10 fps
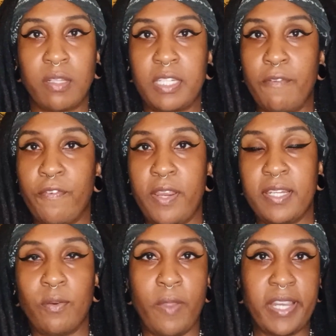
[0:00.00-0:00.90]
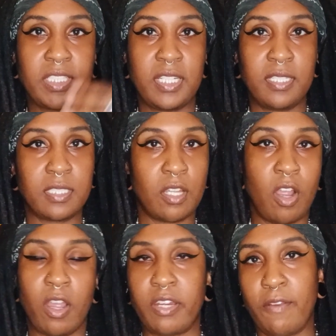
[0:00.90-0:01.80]
different directions
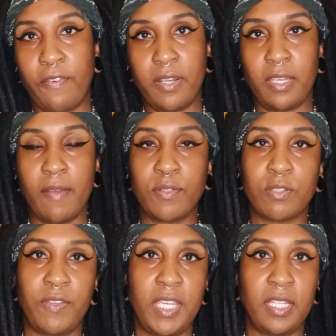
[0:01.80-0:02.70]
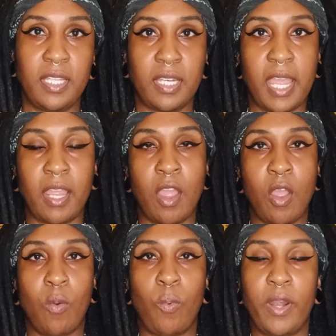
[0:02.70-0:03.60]
are different levels of healing. Like,
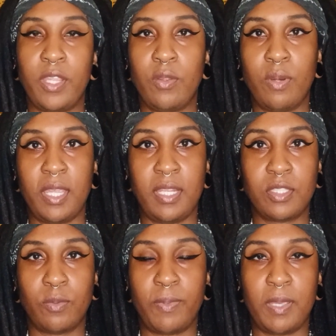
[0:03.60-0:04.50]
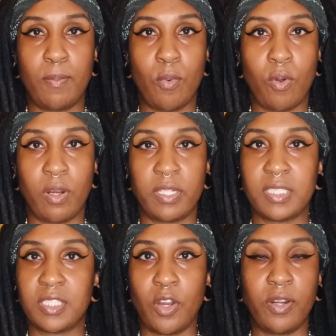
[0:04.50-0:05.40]
where do you need to be more
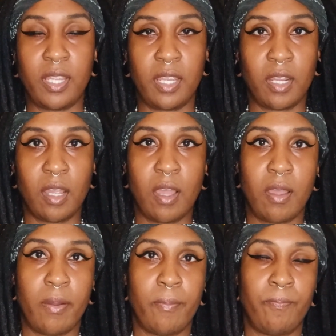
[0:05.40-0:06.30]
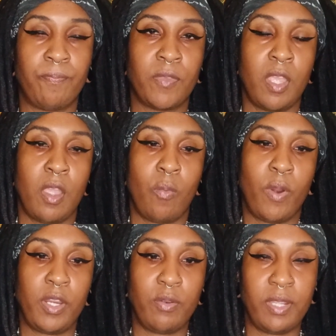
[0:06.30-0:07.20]
discerning?
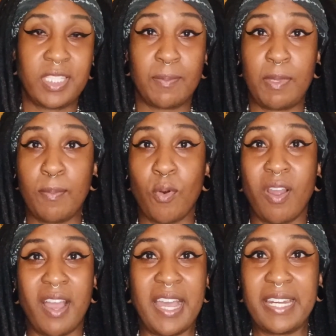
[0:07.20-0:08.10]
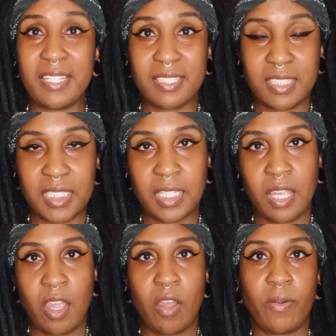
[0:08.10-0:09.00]
Where do you need to be more honest?
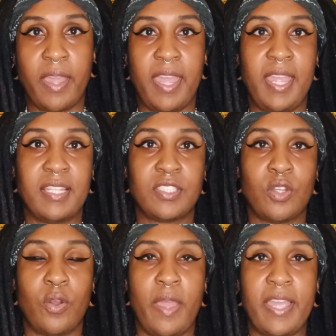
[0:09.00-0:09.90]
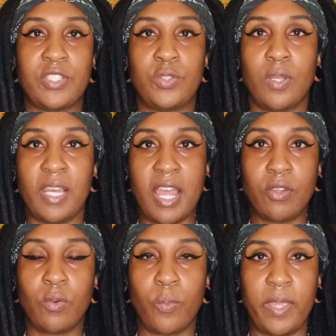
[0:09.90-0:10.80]
Okay, and so as you allow
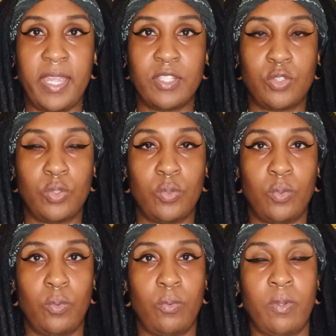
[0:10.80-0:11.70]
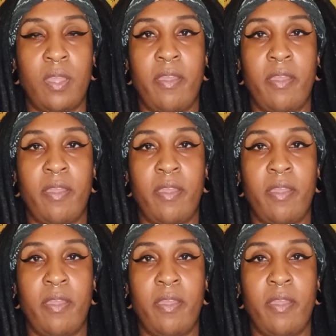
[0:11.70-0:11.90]
the wind to